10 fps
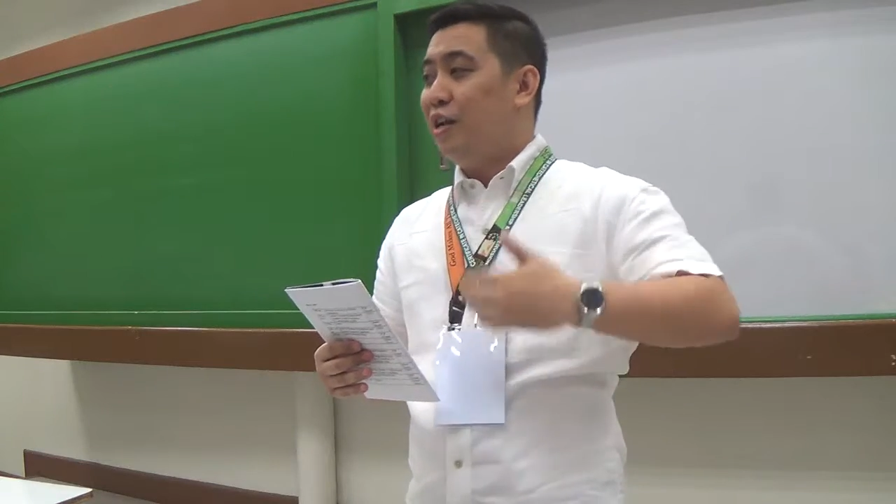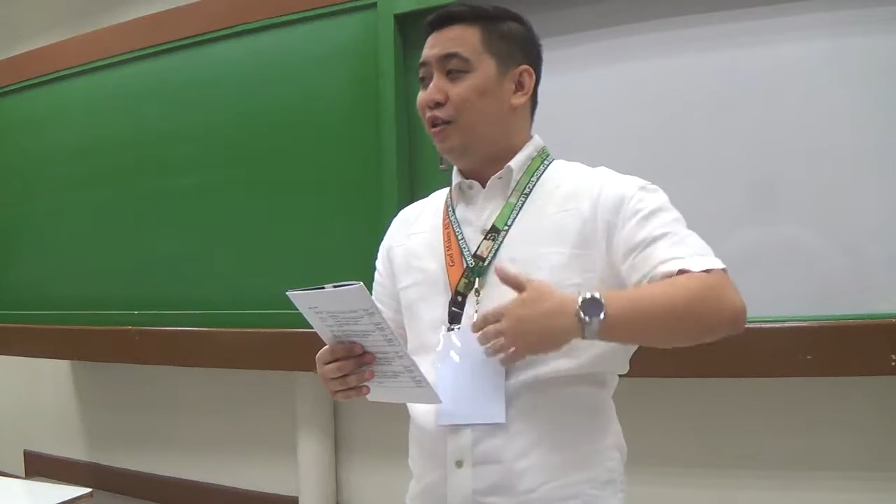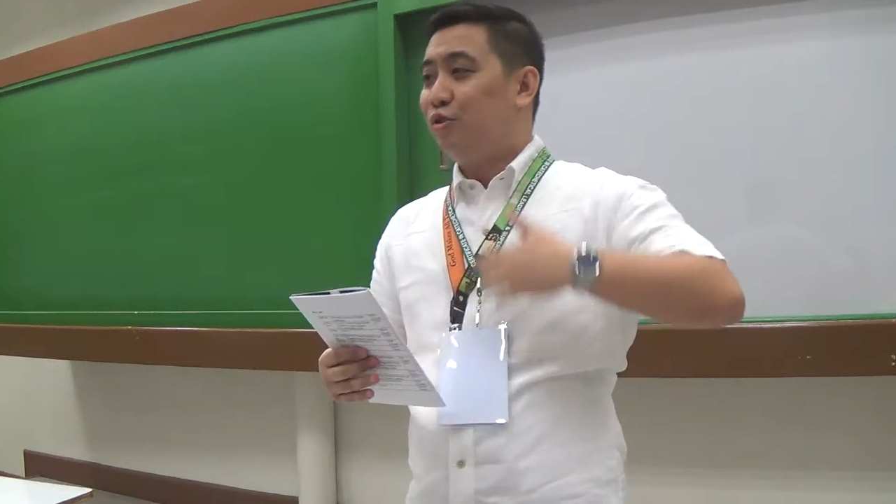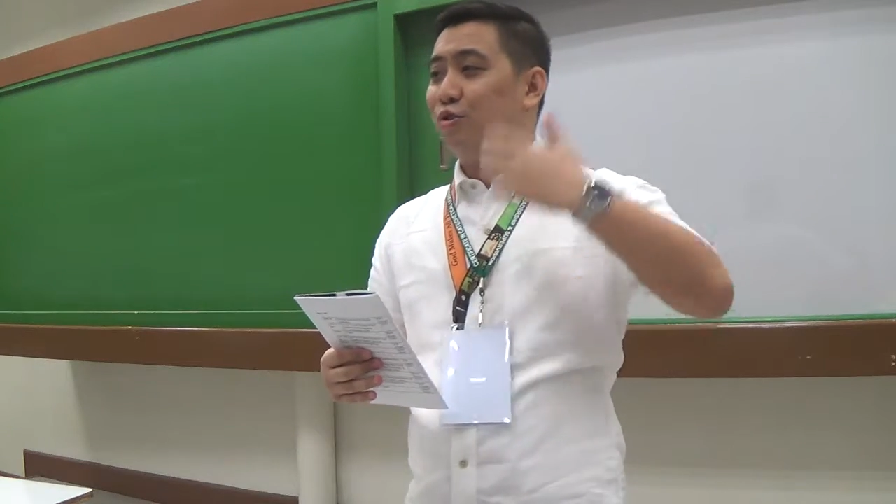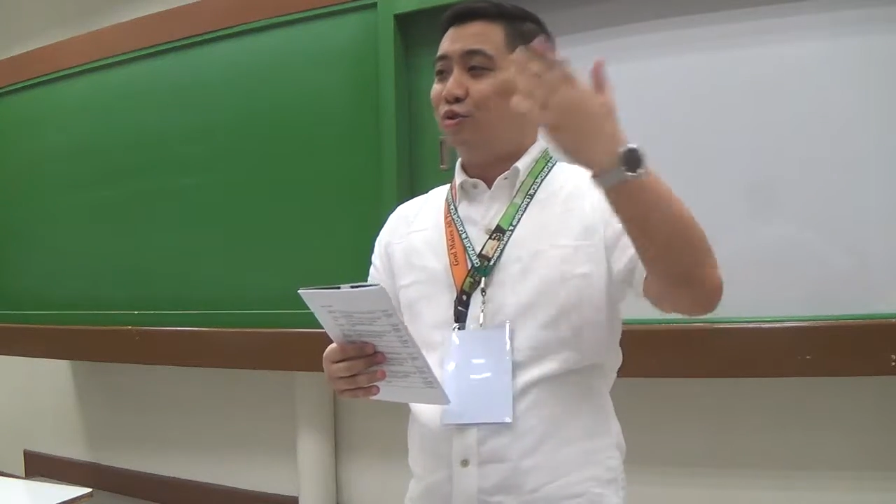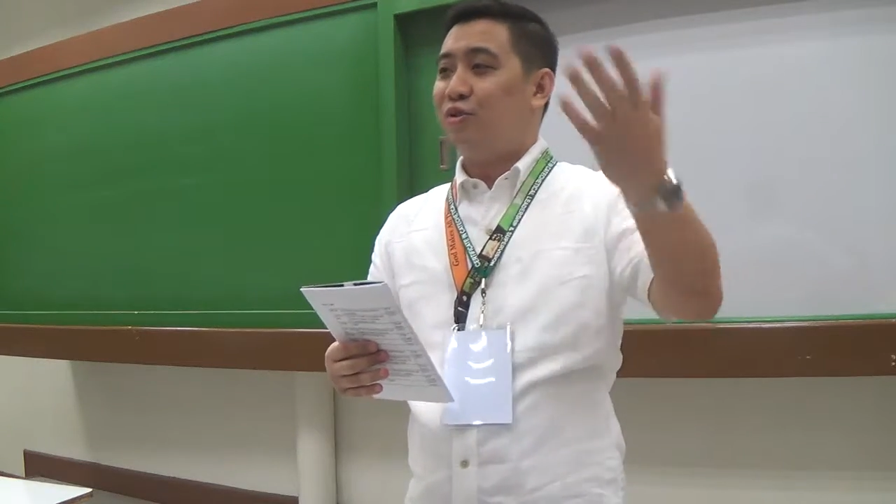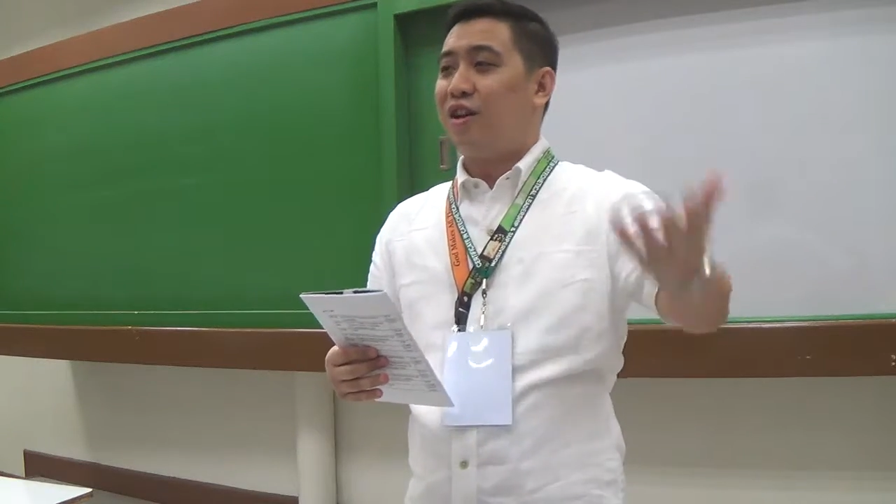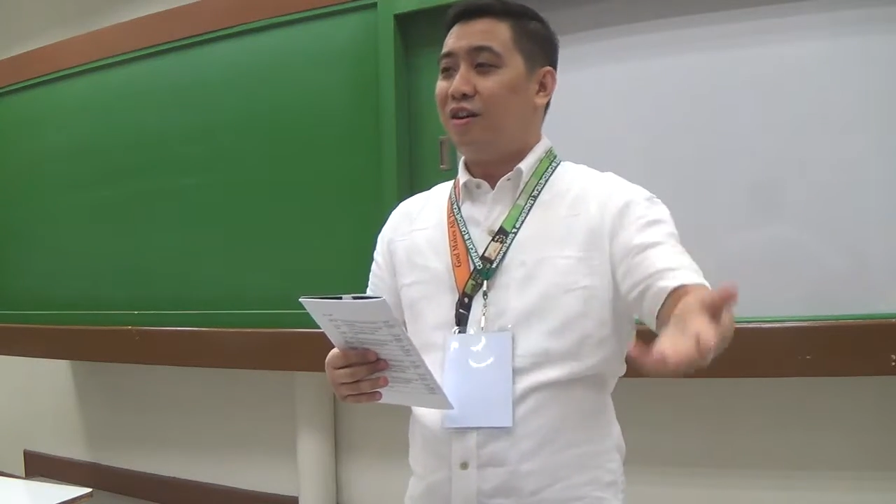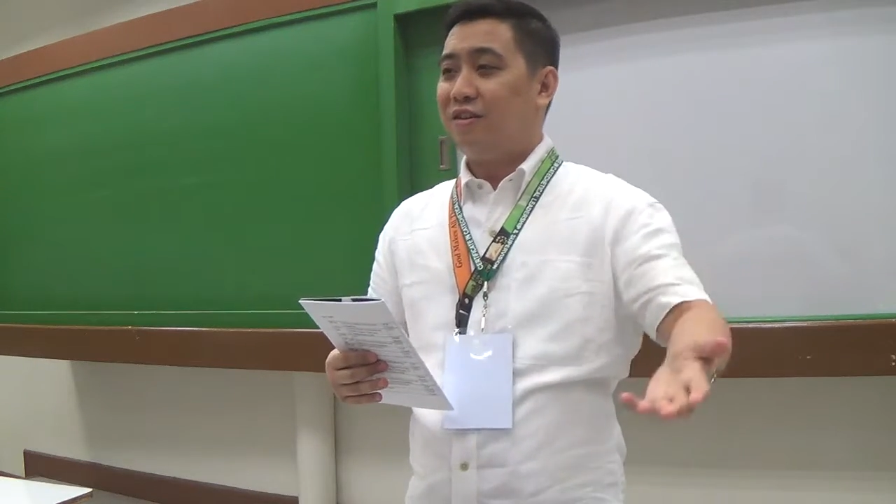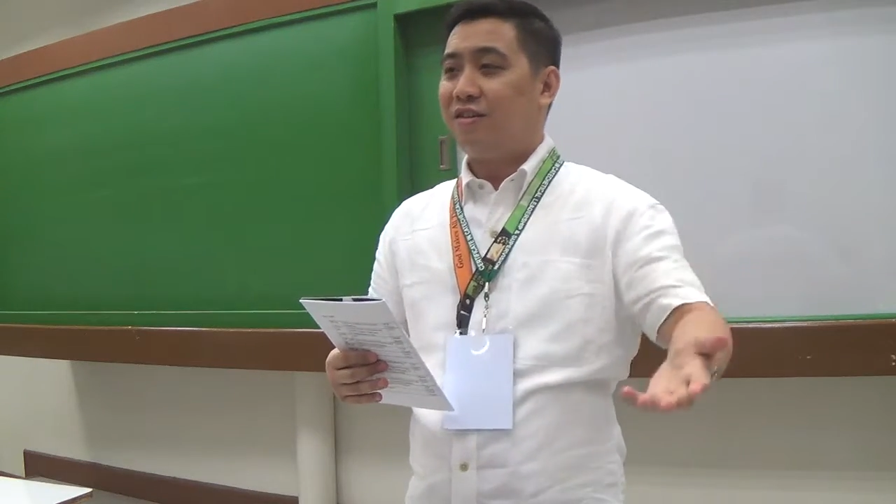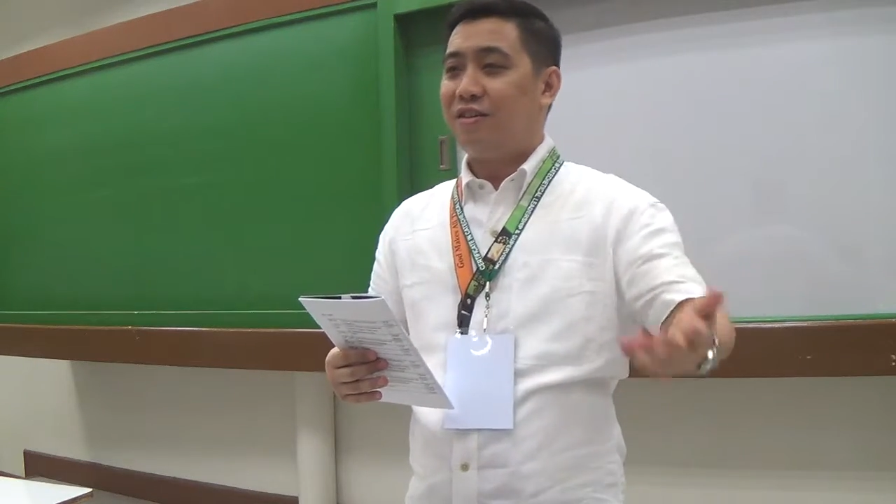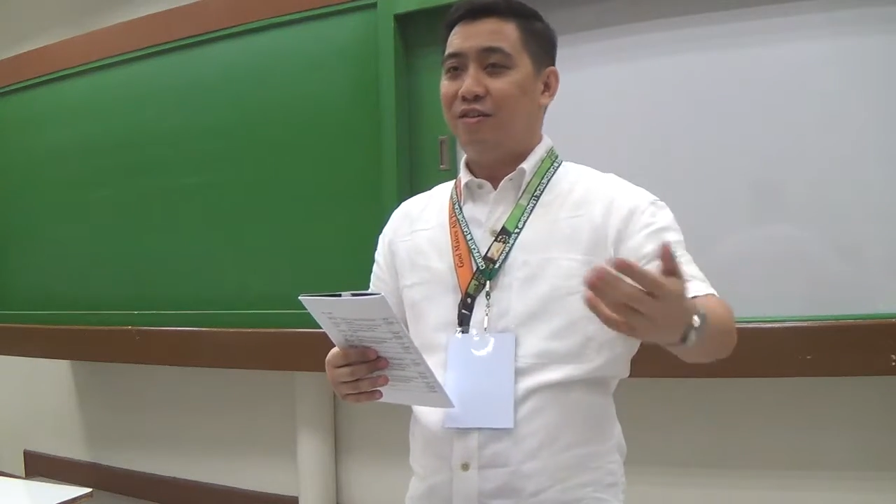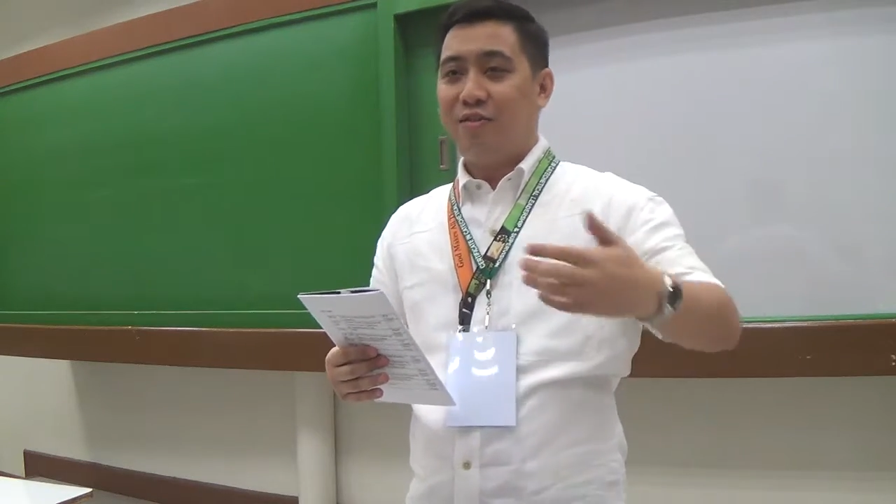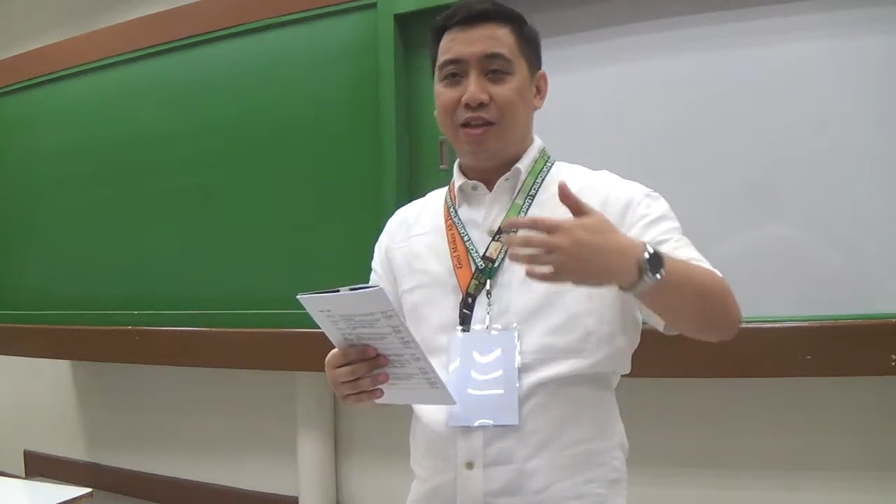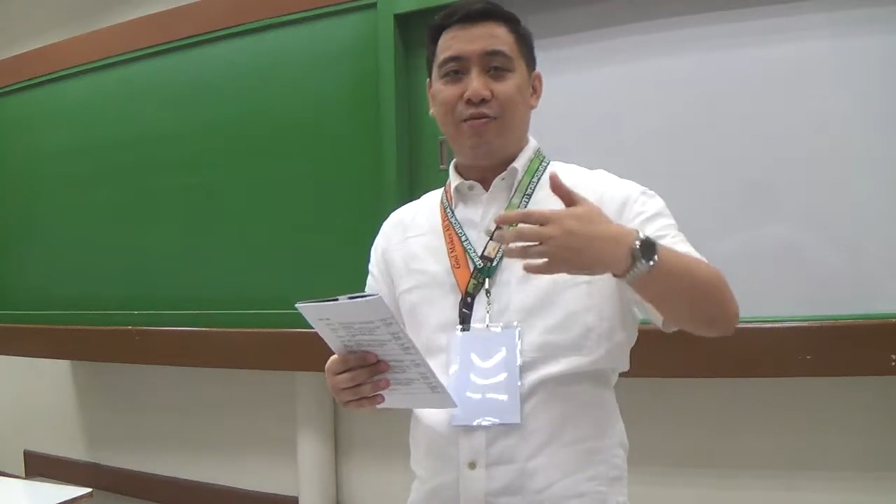introduce us,
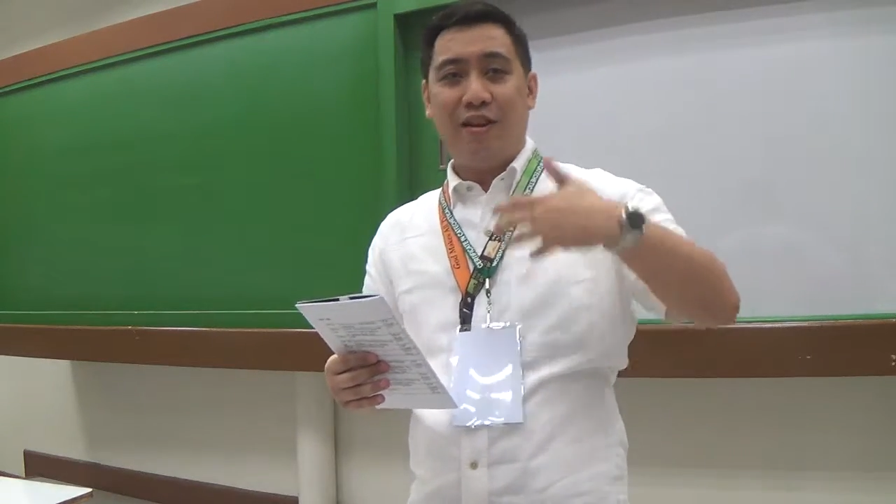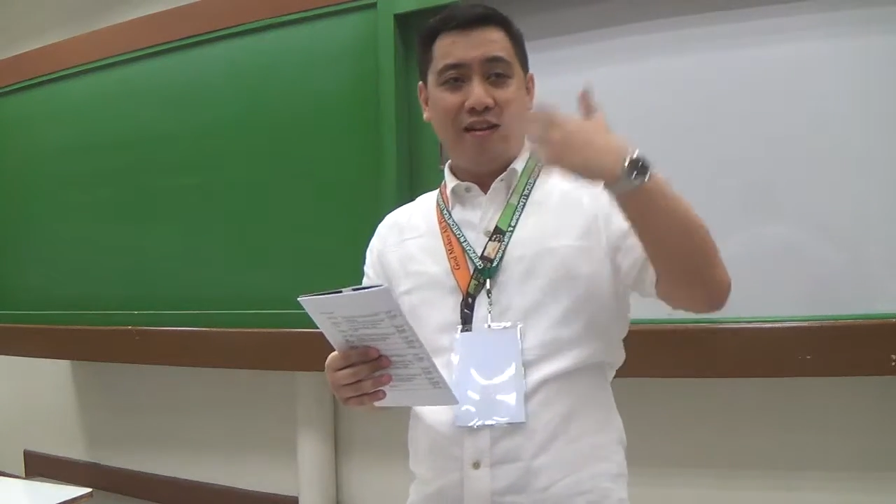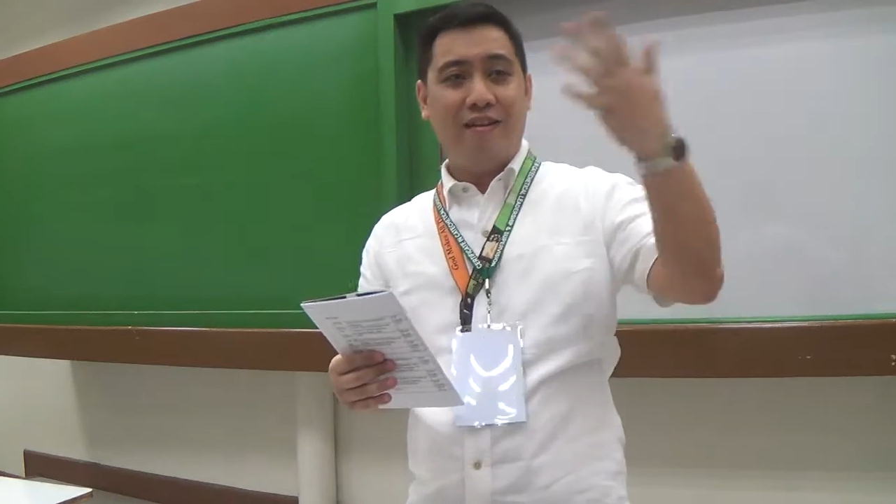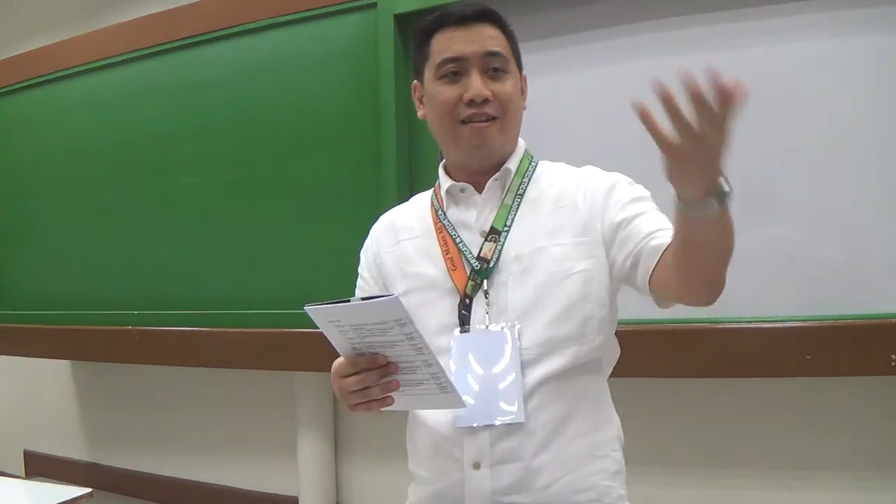or they will